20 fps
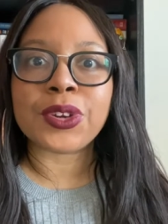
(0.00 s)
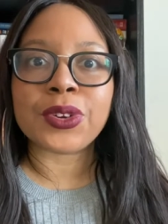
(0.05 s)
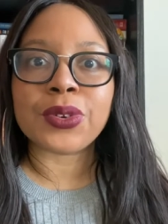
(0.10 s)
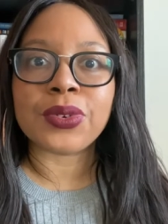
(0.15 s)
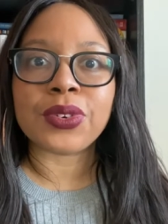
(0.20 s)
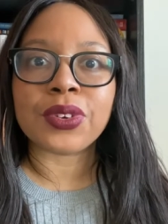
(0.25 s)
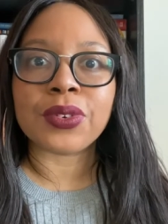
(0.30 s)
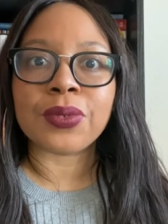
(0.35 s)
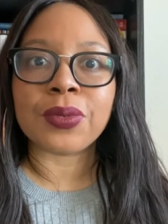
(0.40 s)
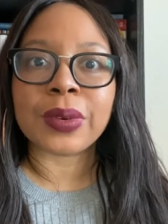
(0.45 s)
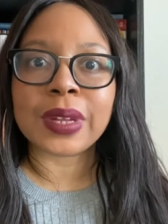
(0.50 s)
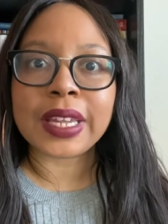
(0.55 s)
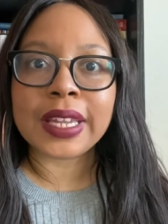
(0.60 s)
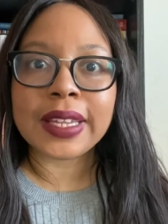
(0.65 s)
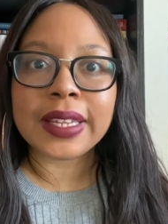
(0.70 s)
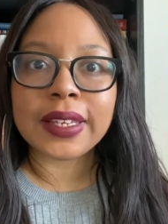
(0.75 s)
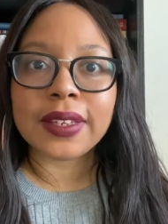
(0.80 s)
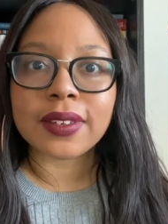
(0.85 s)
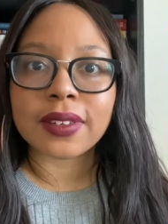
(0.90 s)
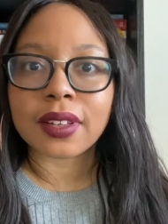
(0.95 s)
you to
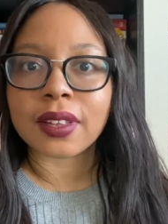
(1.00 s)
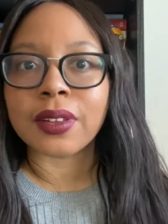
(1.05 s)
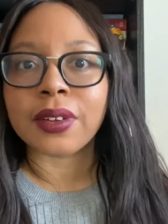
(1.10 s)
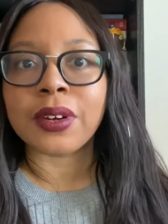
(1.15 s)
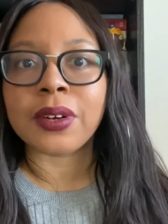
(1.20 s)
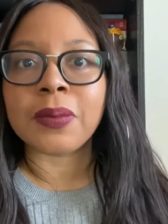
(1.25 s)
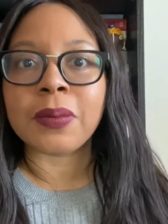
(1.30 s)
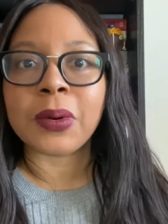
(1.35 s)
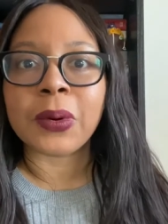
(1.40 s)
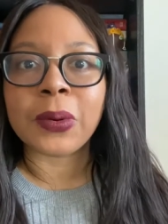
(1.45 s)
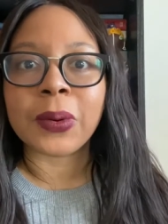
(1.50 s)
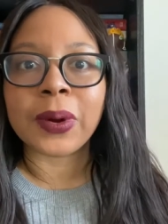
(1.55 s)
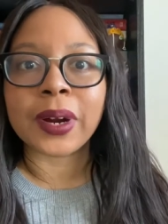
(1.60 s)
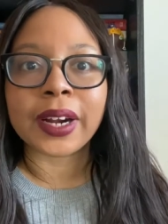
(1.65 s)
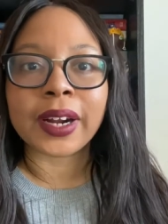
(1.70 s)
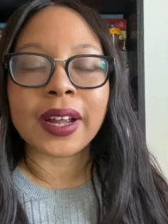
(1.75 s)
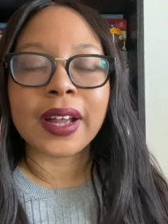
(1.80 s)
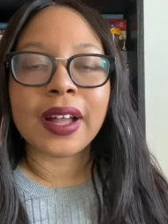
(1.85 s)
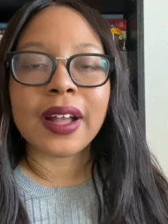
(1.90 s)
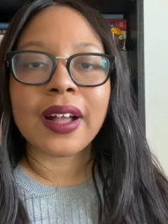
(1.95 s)
read to learn more